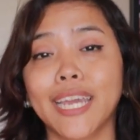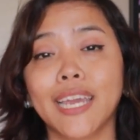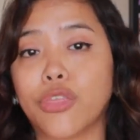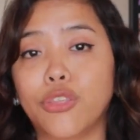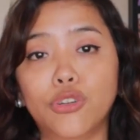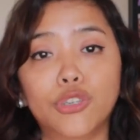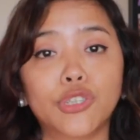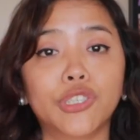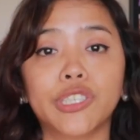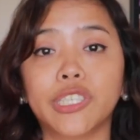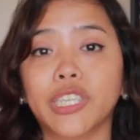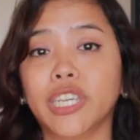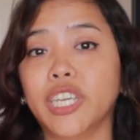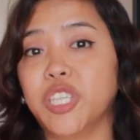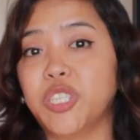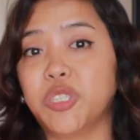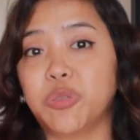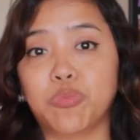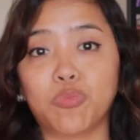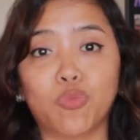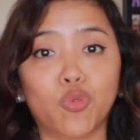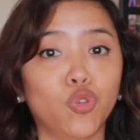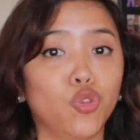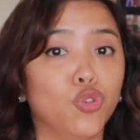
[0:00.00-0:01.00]

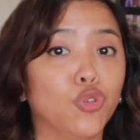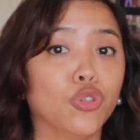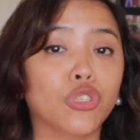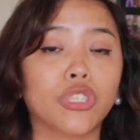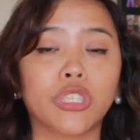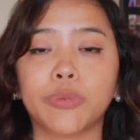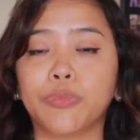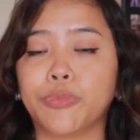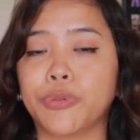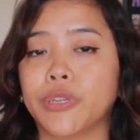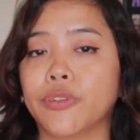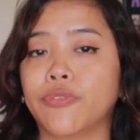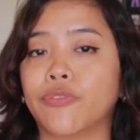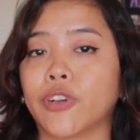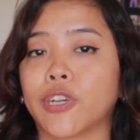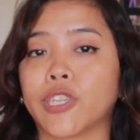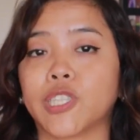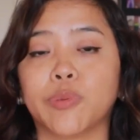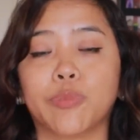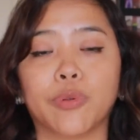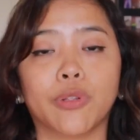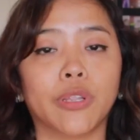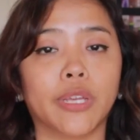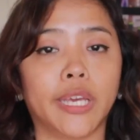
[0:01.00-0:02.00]
Thursdays, usually pretty
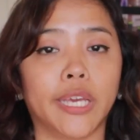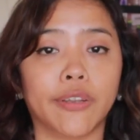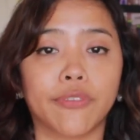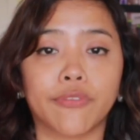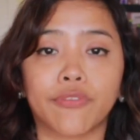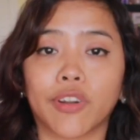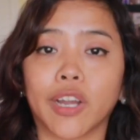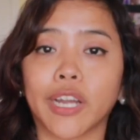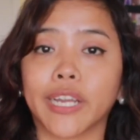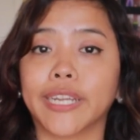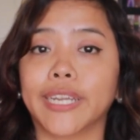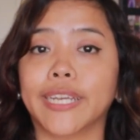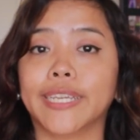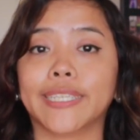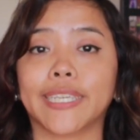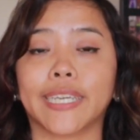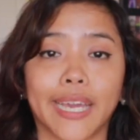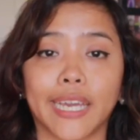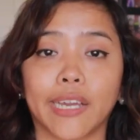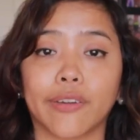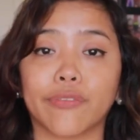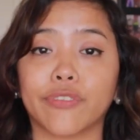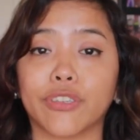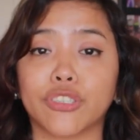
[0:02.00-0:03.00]
flexible. And Fridays,
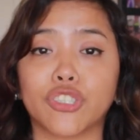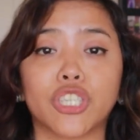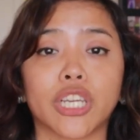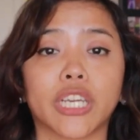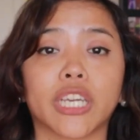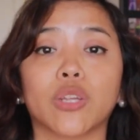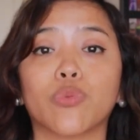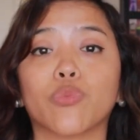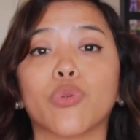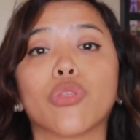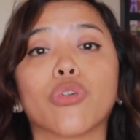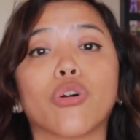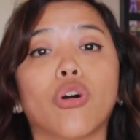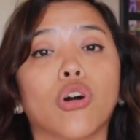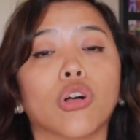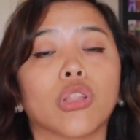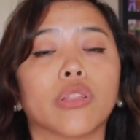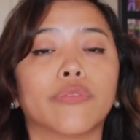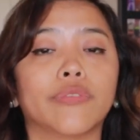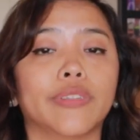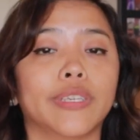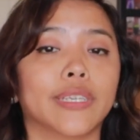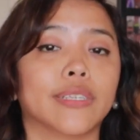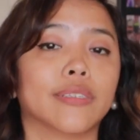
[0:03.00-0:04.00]
I have the check-in with all
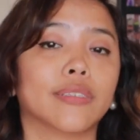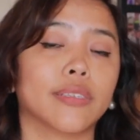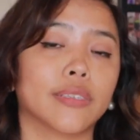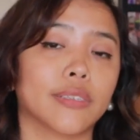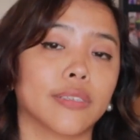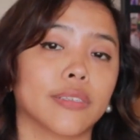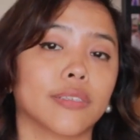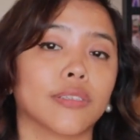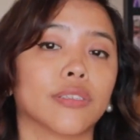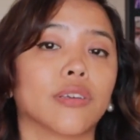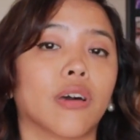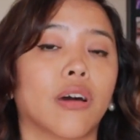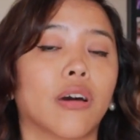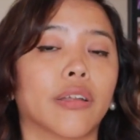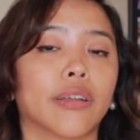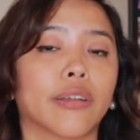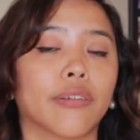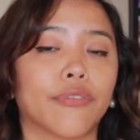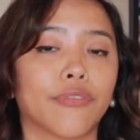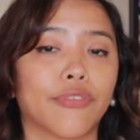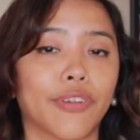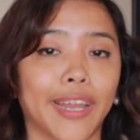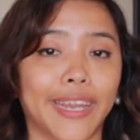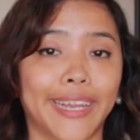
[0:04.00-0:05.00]
of the assistants
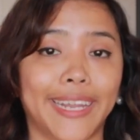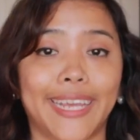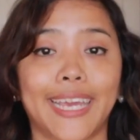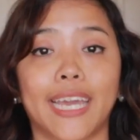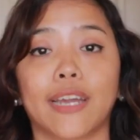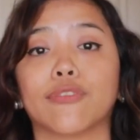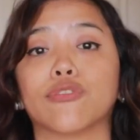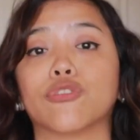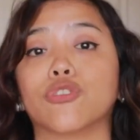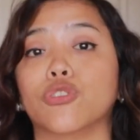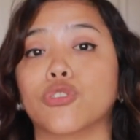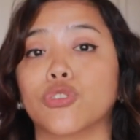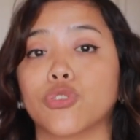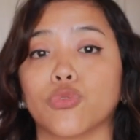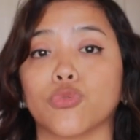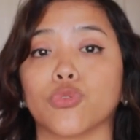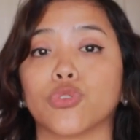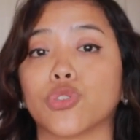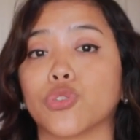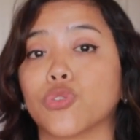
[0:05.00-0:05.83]
on Friday afternoon.